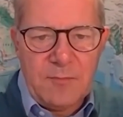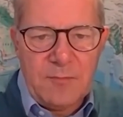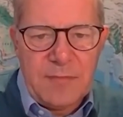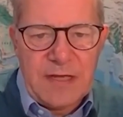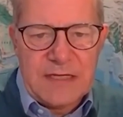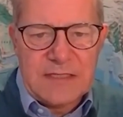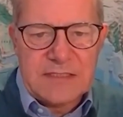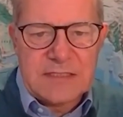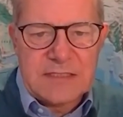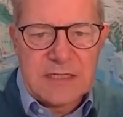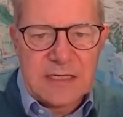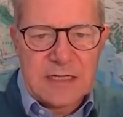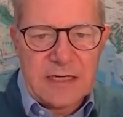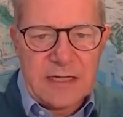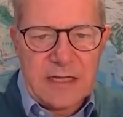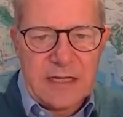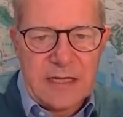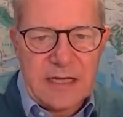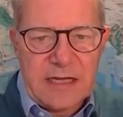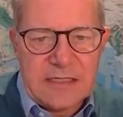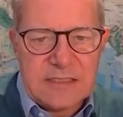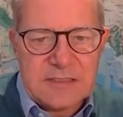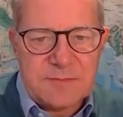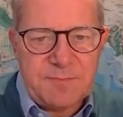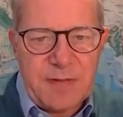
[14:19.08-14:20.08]
basically
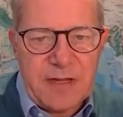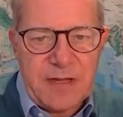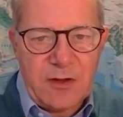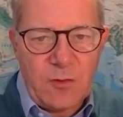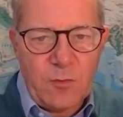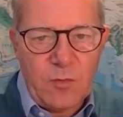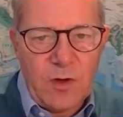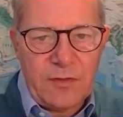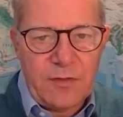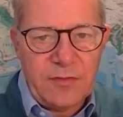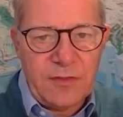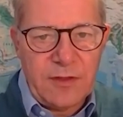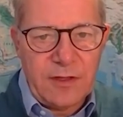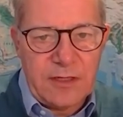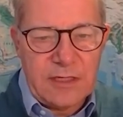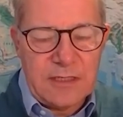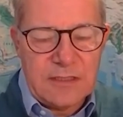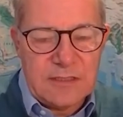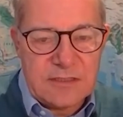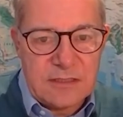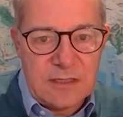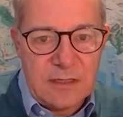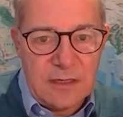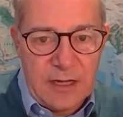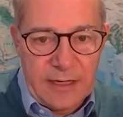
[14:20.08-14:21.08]
as being one that
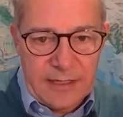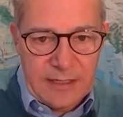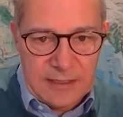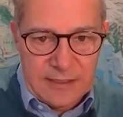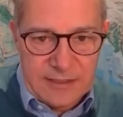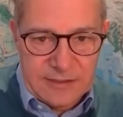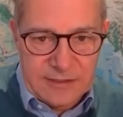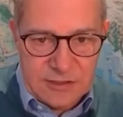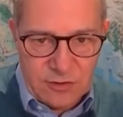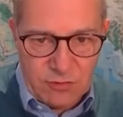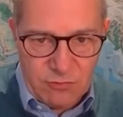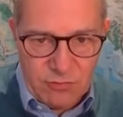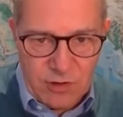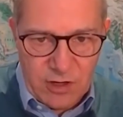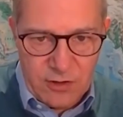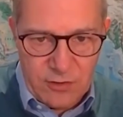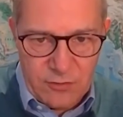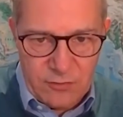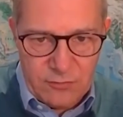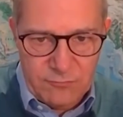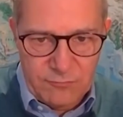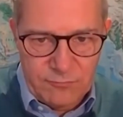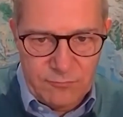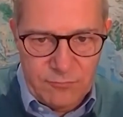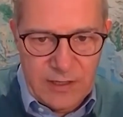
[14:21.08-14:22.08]
is likely to grow